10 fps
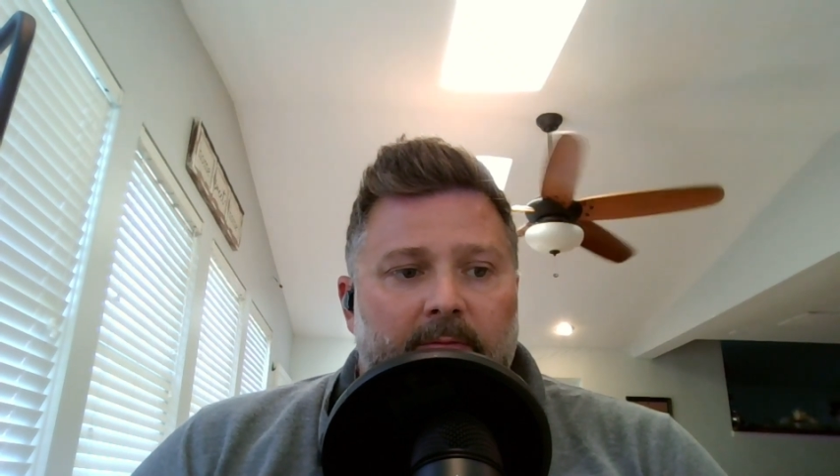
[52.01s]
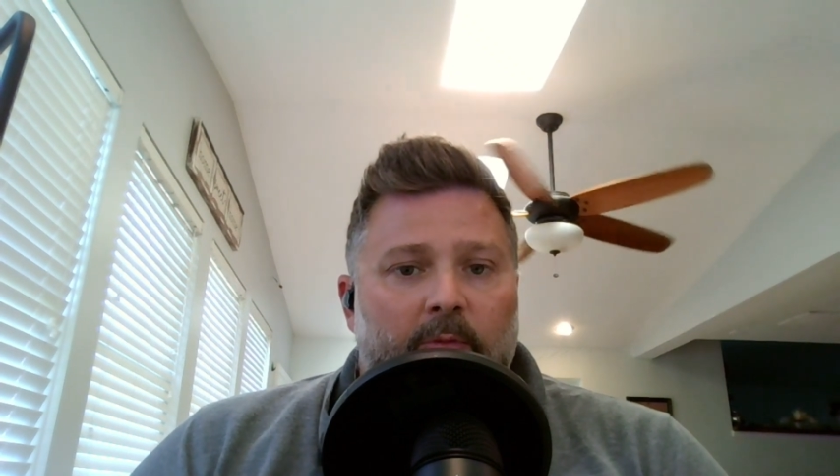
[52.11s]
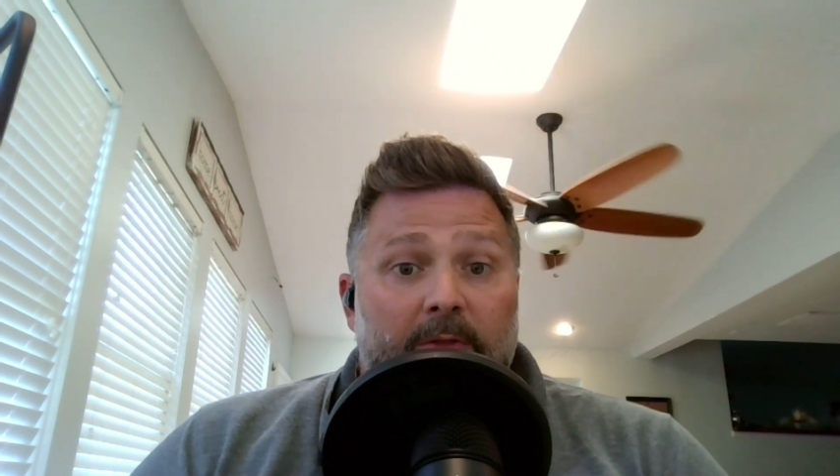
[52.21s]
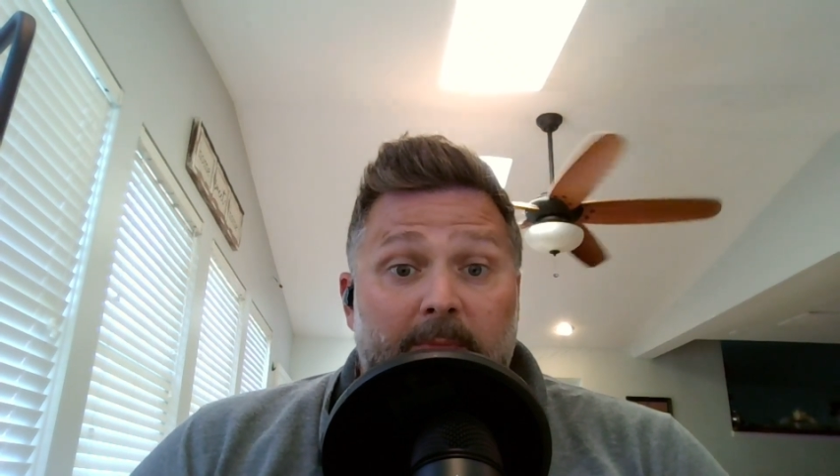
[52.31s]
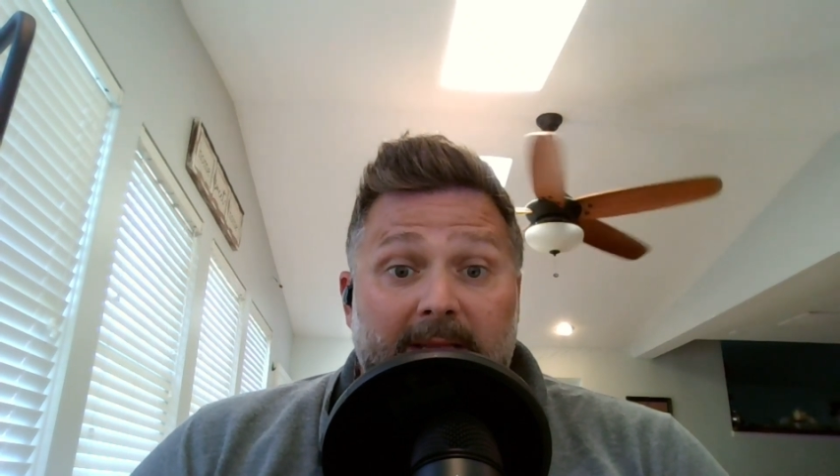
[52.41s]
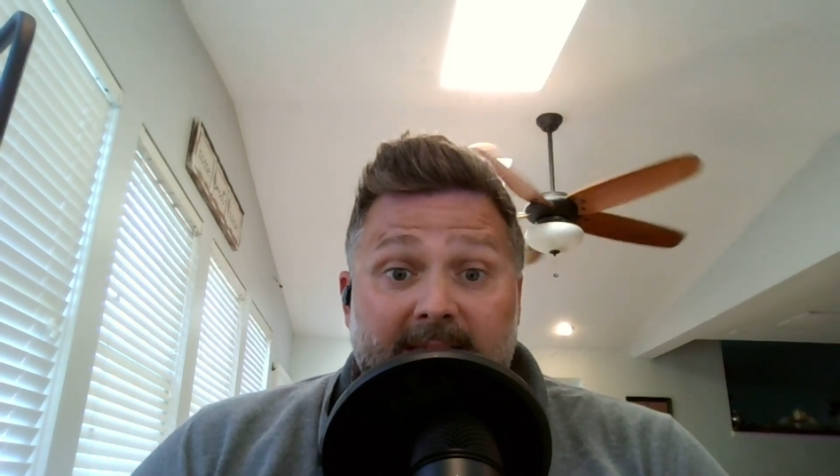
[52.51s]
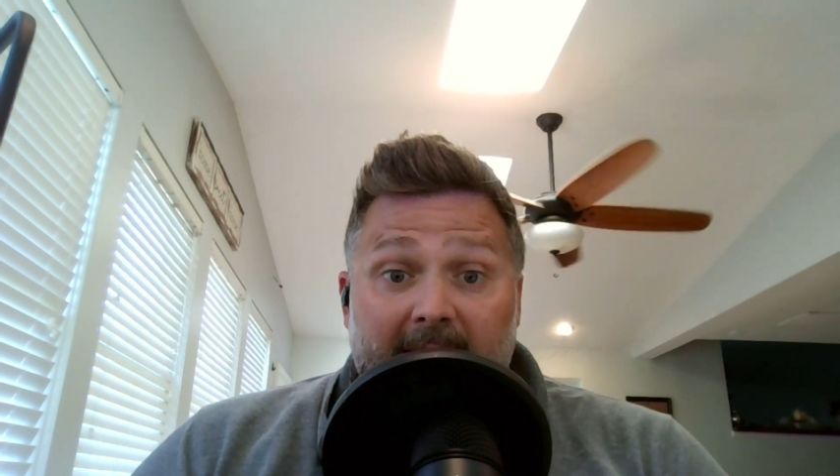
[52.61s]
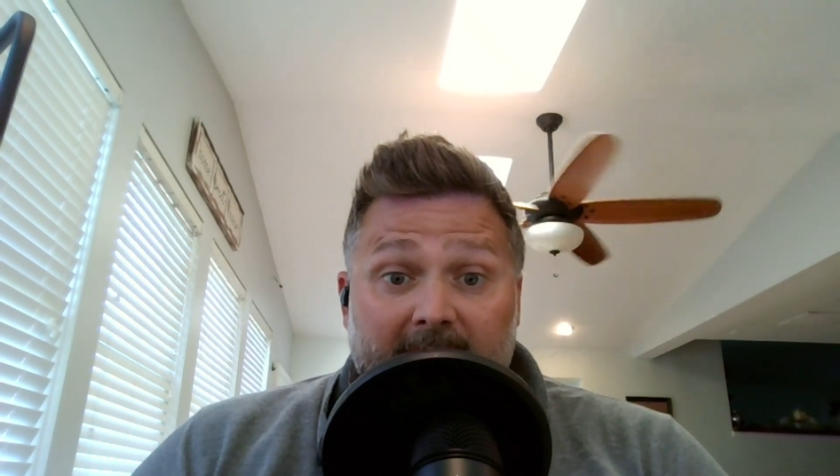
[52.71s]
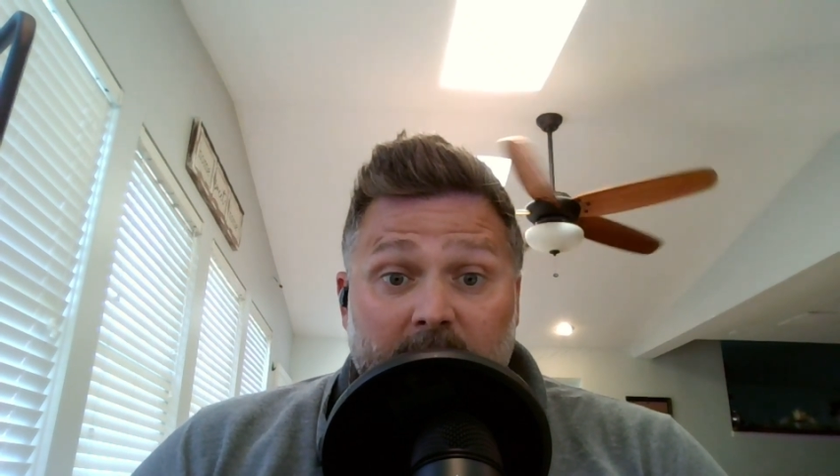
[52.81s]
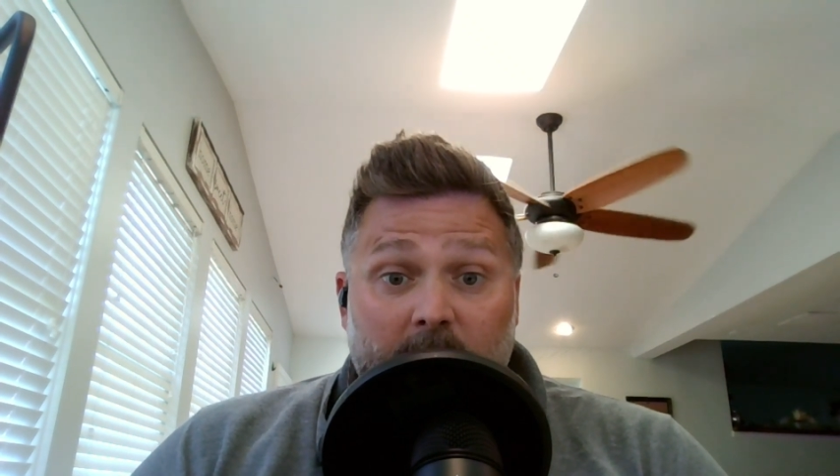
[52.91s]
whether it be
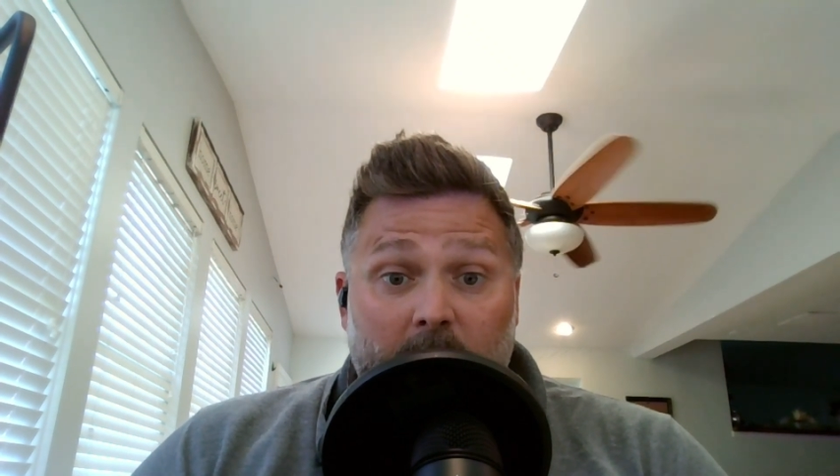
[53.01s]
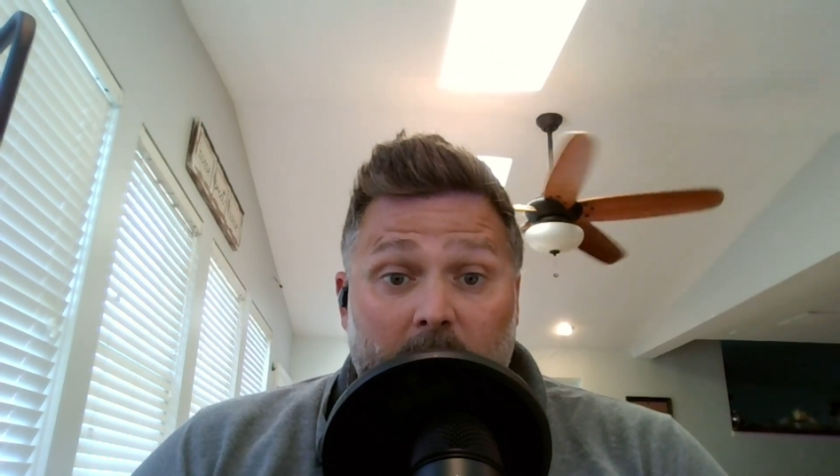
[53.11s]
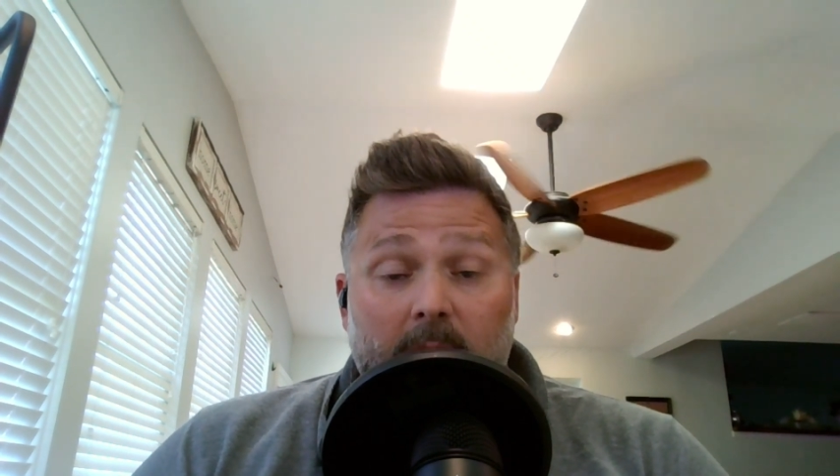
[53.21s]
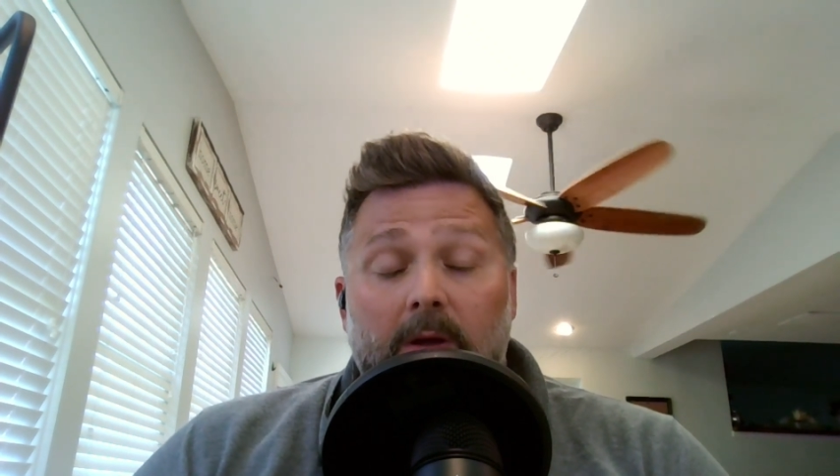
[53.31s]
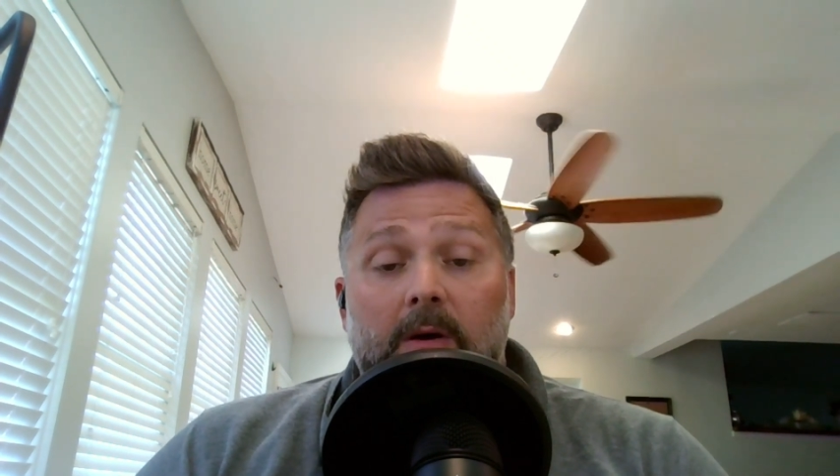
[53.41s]
technical